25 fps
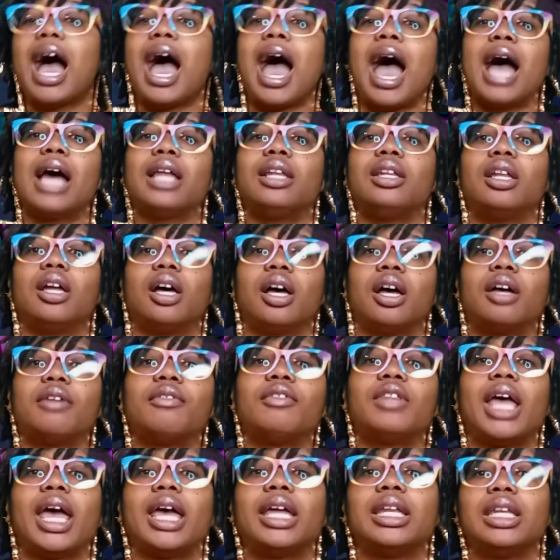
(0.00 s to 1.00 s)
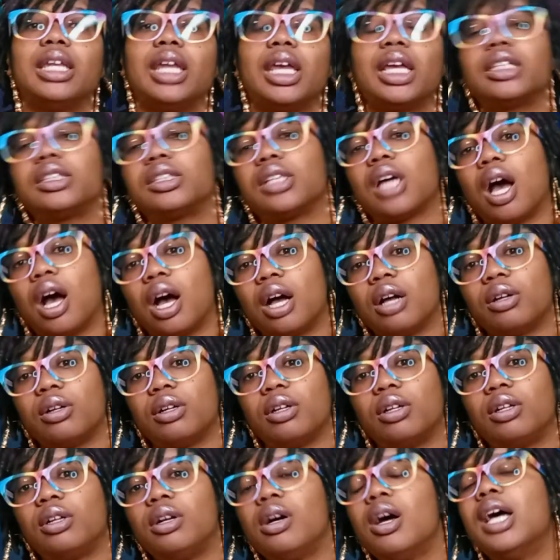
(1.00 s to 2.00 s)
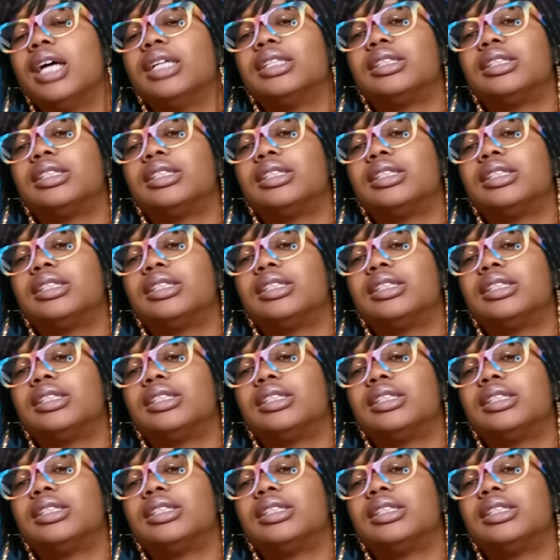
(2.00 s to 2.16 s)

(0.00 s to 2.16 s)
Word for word: I love that Nick's uncle